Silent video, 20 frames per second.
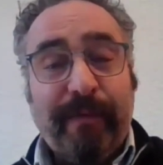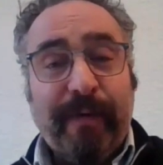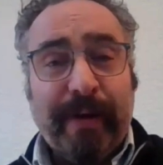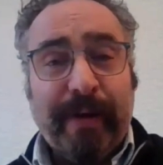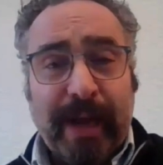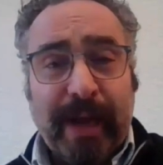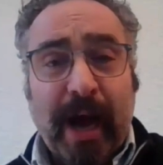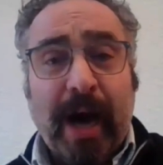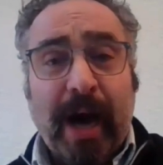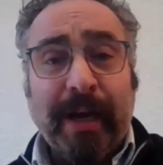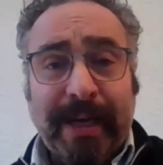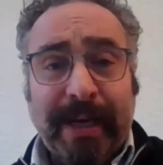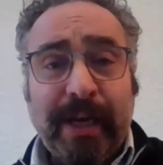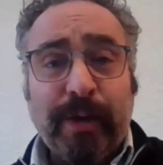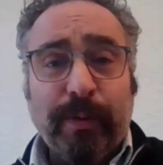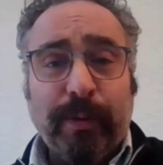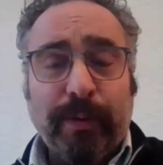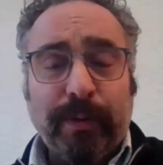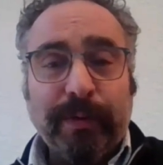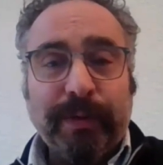very
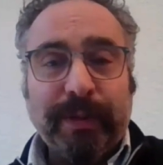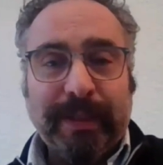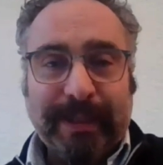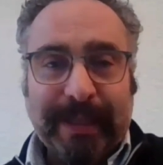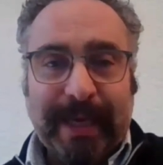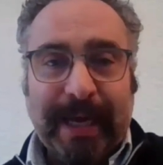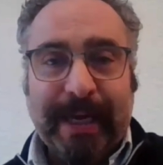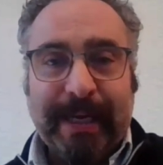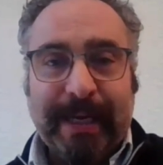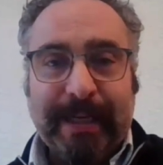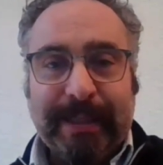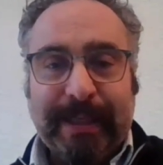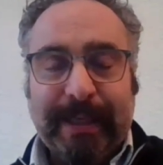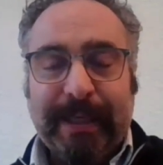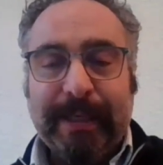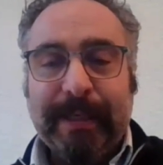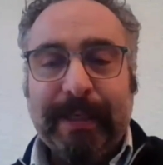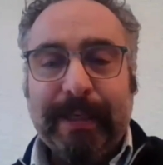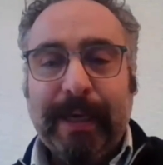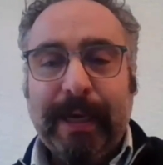unequal
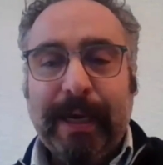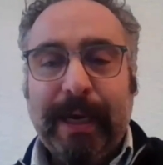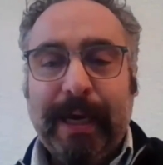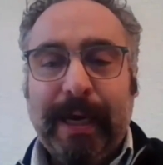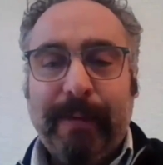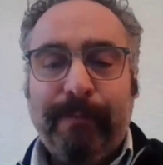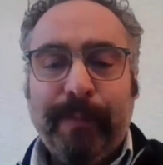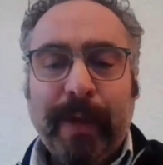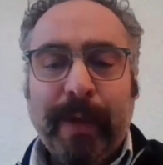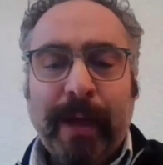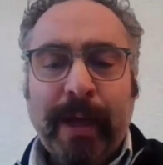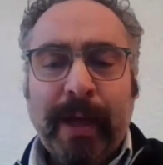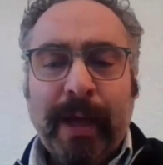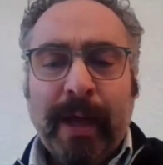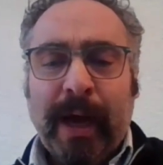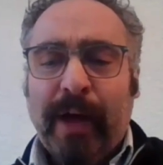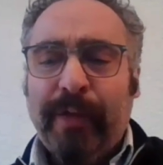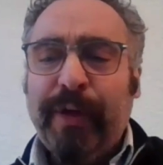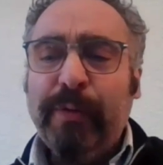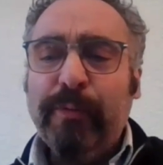society. I
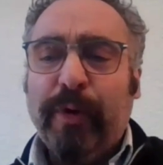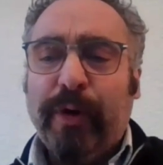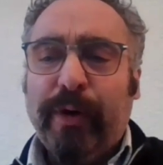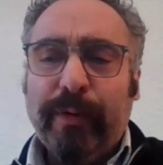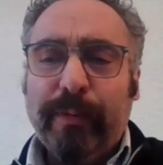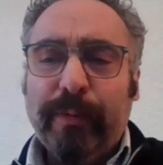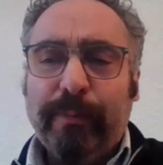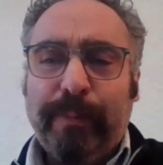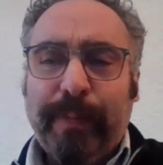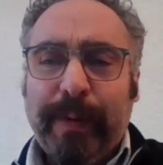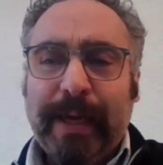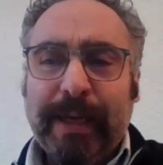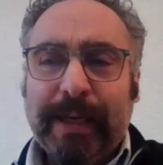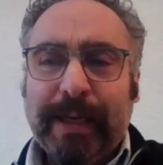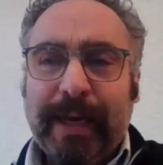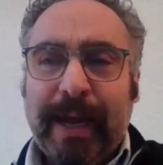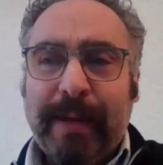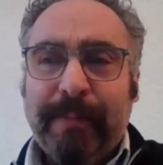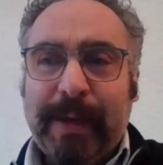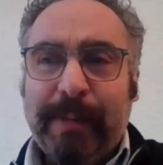think what
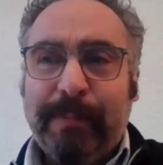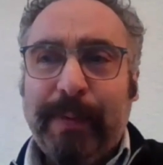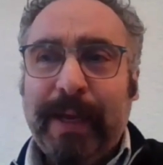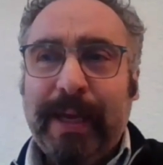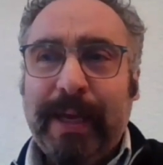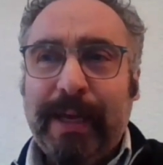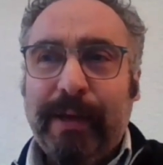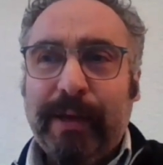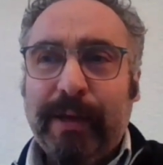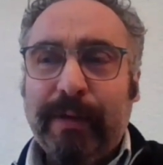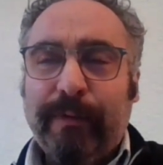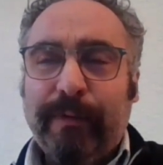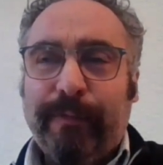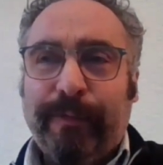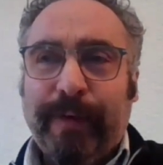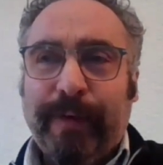being an MEP